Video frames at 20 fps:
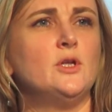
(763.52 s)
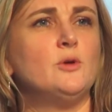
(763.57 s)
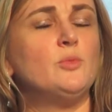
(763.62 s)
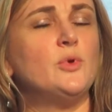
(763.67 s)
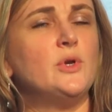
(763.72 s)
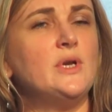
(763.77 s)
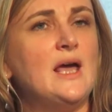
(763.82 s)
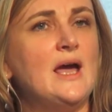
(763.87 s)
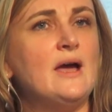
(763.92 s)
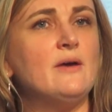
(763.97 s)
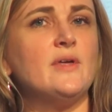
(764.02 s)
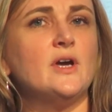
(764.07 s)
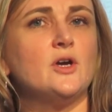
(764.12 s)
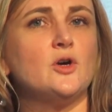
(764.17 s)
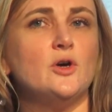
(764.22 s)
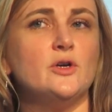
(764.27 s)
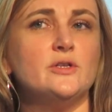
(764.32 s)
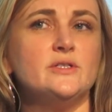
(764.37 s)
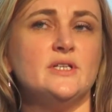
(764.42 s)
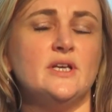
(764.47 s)
But now
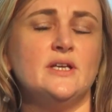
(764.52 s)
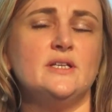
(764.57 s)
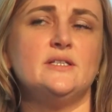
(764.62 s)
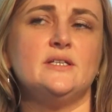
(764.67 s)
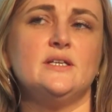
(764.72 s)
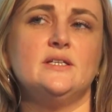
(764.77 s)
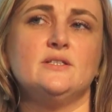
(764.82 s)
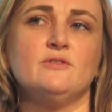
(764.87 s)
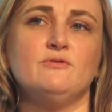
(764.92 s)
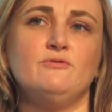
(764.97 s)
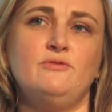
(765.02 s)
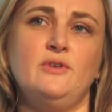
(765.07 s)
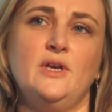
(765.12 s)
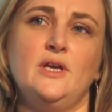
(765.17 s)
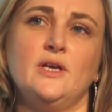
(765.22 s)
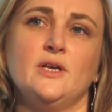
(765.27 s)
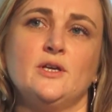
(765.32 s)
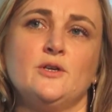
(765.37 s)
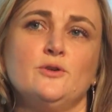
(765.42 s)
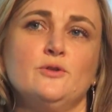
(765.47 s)
that content is a
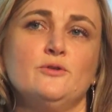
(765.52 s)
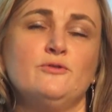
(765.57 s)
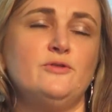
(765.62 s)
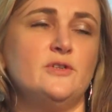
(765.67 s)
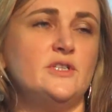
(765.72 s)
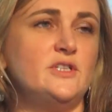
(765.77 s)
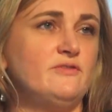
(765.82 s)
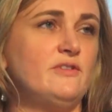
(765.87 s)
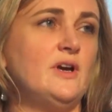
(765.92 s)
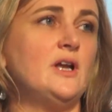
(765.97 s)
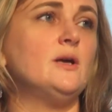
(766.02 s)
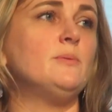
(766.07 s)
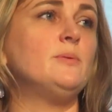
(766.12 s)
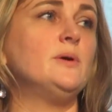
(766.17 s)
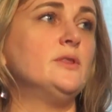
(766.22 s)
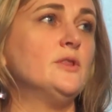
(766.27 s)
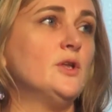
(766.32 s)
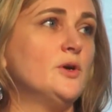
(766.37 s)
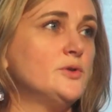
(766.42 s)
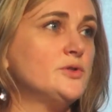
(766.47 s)
vehicle for
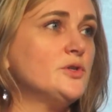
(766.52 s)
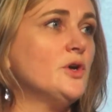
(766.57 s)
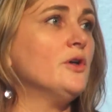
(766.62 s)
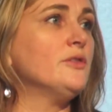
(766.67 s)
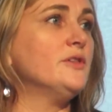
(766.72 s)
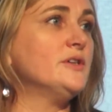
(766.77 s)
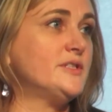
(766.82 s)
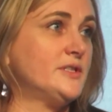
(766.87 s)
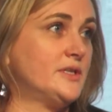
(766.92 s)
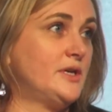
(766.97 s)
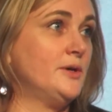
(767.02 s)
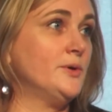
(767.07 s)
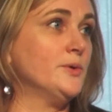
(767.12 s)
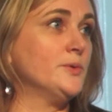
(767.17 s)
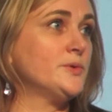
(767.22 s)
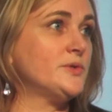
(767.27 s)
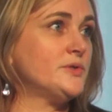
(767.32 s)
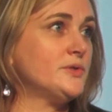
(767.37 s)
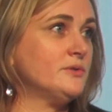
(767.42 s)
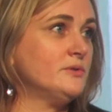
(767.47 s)
developing those other
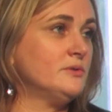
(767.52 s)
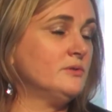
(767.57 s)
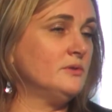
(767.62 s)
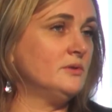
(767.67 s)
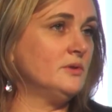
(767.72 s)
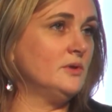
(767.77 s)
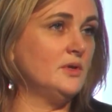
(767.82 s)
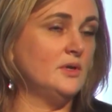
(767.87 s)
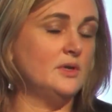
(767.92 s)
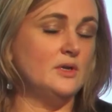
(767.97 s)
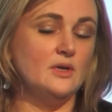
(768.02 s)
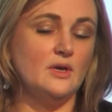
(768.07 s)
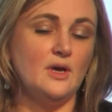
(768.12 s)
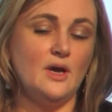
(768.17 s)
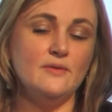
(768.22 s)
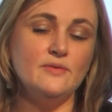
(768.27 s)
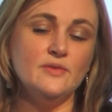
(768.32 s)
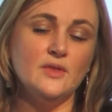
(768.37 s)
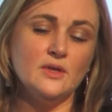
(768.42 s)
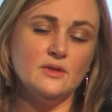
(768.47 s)
skills.
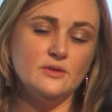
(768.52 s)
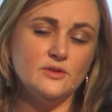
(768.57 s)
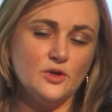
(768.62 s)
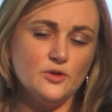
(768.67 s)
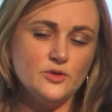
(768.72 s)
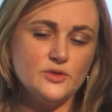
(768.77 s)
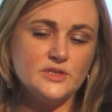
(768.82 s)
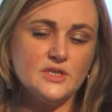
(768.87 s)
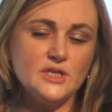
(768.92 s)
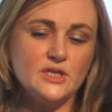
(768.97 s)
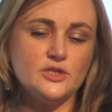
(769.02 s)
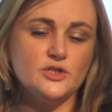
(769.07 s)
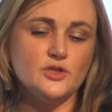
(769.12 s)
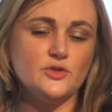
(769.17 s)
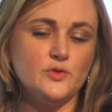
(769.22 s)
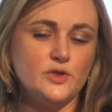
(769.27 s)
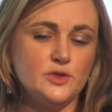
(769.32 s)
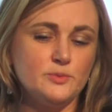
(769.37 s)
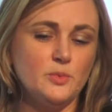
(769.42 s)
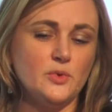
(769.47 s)
And those teachers
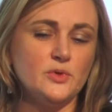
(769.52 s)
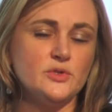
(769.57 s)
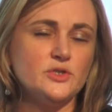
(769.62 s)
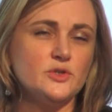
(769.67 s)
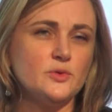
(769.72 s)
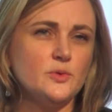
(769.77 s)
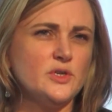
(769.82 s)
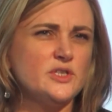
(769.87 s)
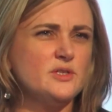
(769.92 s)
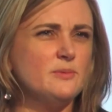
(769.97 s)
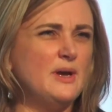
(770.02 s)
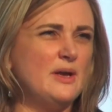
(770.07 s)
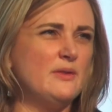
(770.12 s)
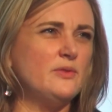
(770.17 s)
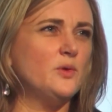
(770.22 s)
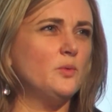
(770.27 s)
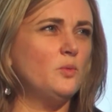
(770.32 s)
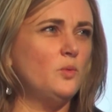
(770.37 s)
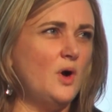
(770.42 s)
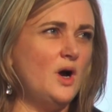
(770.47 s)
respond to us about
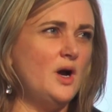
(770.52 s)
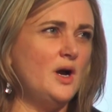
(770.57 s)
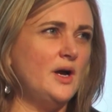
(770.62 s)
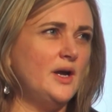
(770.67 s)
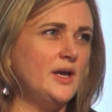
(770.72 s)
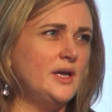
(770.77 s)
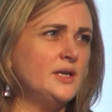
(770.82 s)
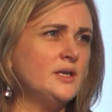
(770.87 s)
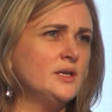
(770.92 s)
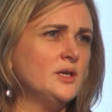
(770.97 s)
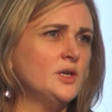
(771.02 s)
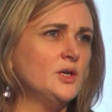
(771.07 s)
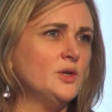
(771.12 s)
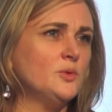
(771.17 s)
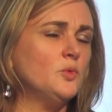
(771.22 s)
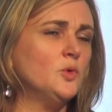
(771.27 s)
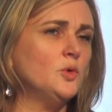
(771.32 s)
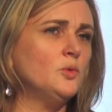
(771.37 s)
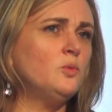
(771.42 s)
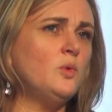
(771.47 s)
the why.
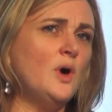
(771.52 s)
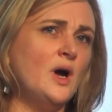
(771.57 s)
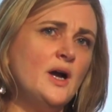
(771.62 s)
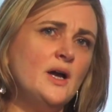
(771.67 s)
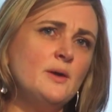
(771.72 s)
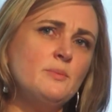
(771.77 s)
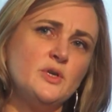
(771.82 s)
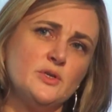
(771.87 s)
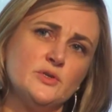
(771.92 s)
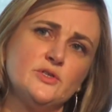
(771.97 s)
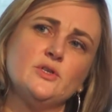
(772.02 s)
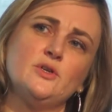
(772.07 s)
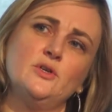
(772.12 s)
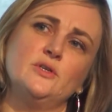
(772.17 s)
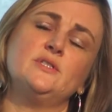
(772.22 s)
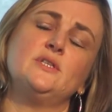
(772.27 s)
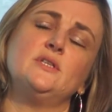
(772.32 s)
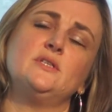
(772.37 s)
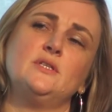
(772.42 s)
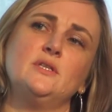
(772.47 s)
Well, why? Because the
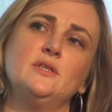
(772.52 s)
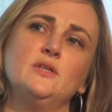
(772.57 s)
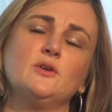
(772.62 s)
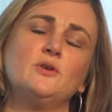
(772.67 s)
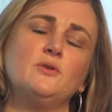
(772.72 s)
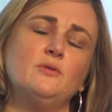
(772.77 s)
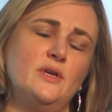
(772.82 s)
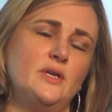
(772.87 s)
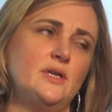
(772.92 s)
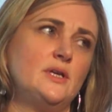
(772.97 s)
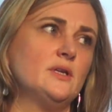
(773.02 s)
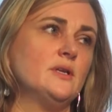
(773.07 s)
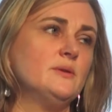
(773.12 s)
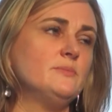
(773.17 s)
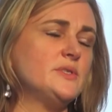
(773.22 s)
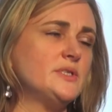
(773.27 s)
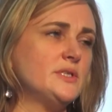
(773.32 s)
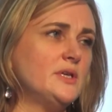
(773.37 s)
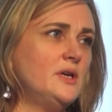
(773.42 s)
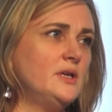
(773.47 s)
content's in the curriculum,
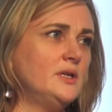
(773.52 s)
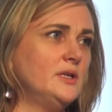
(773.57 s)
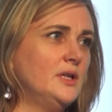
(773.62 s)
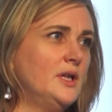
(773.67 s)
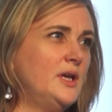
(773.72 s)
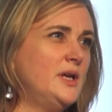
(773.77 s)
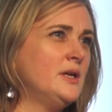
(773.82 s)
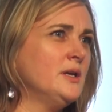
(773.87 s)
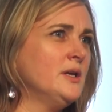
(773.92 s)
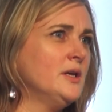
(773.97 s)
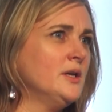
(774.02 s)
certainly,